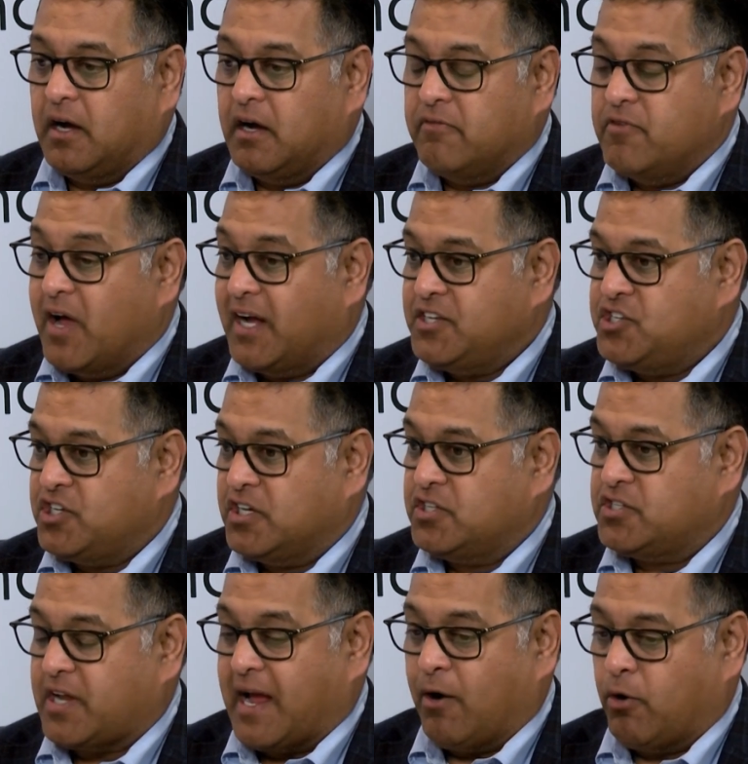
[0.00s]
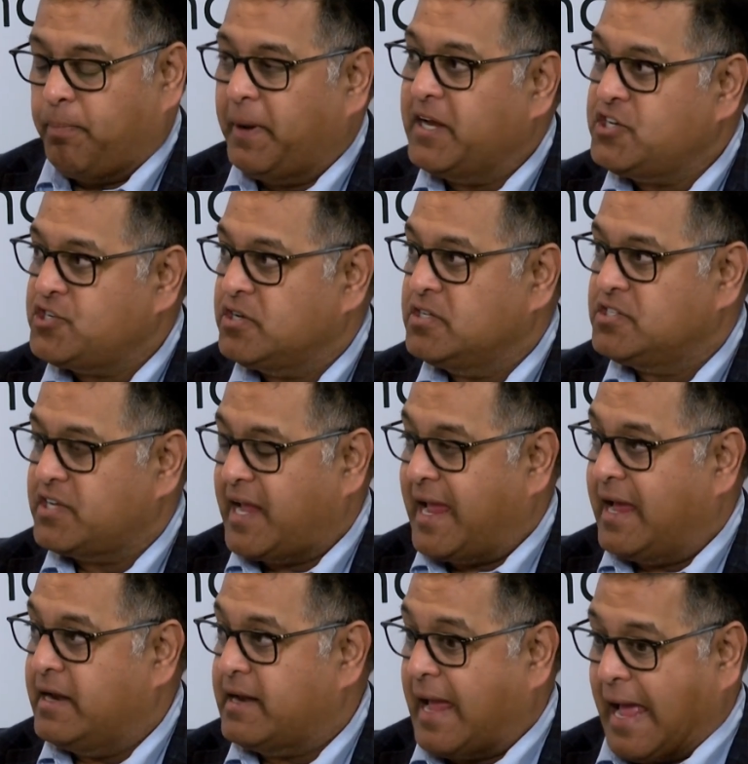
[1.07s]
of not just our patients
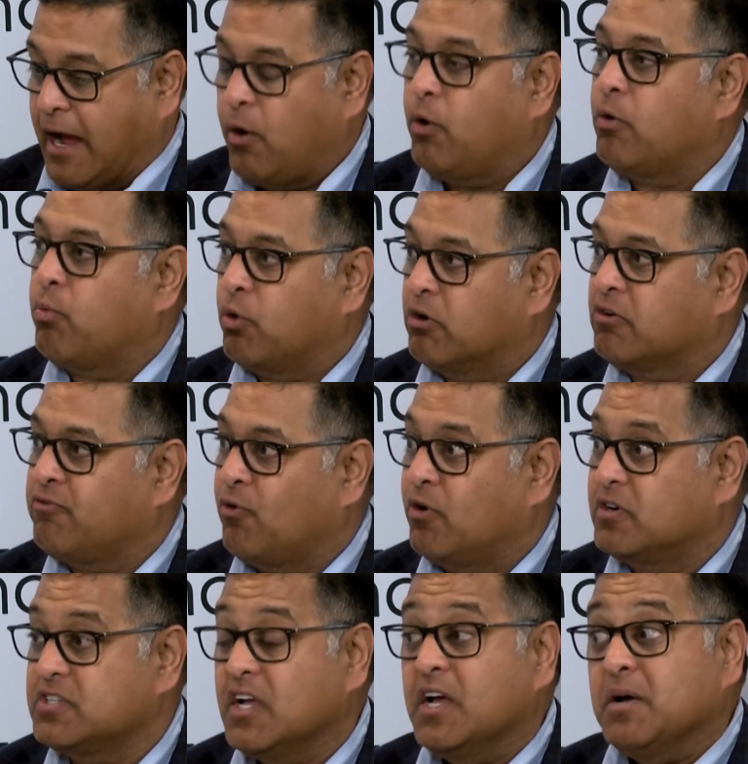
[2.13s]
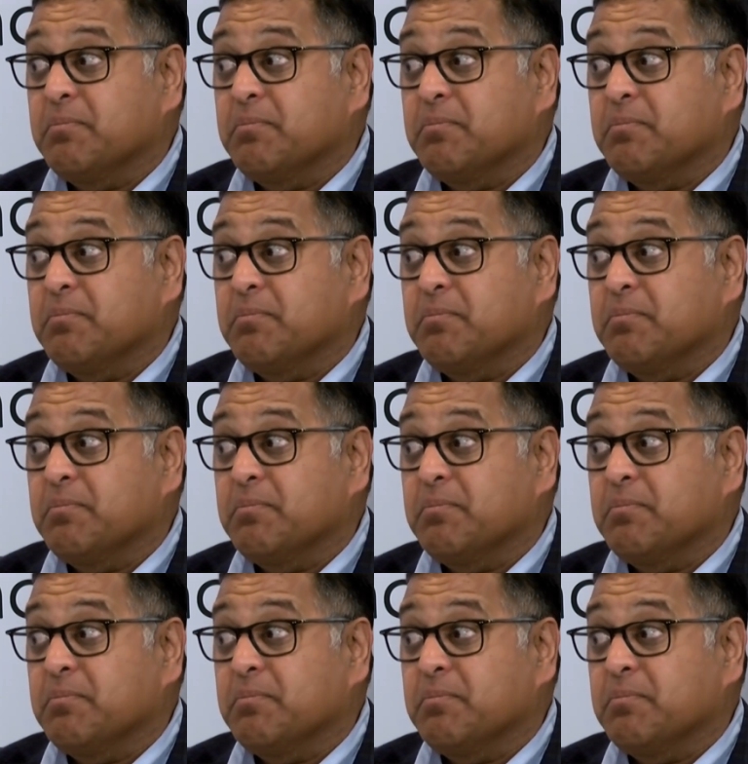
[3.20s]
and our workforce,